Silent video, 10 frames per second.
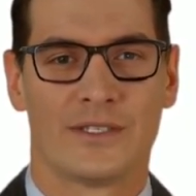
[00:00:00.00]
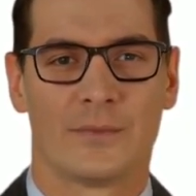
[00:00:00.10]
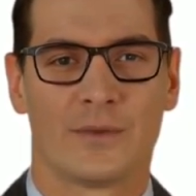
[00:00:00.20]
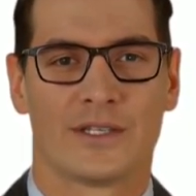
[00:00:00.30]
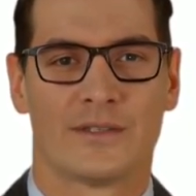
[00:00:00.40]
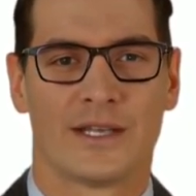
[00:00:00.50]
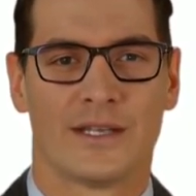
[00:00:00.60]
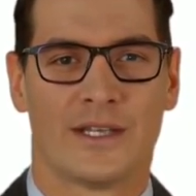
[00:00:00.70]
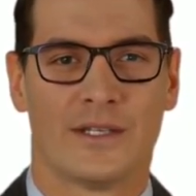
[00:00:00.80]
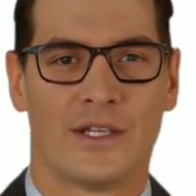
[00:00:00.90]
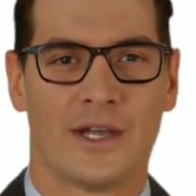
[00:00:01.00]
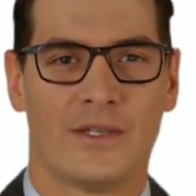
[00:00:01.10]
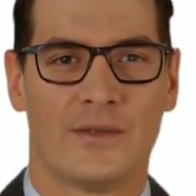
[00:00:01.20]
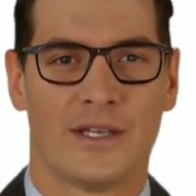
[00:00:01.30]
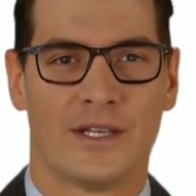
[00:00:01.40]
of both the Indian
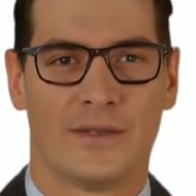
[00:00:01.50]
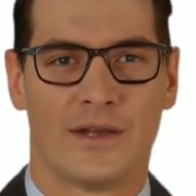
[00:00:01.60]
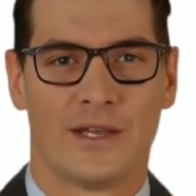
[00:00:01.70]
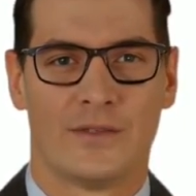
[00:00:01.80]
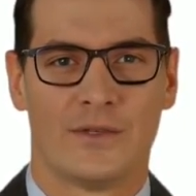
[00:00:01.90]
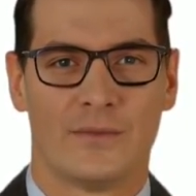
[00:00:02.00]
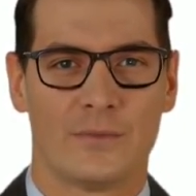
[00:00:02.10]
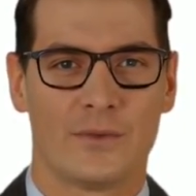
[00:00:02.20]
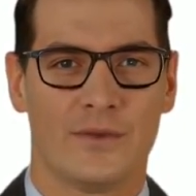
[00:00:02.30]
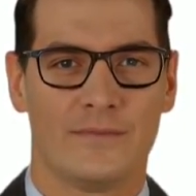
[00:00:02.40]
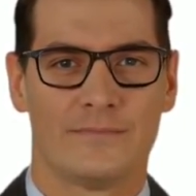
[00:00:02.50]
economy and the lives of the people,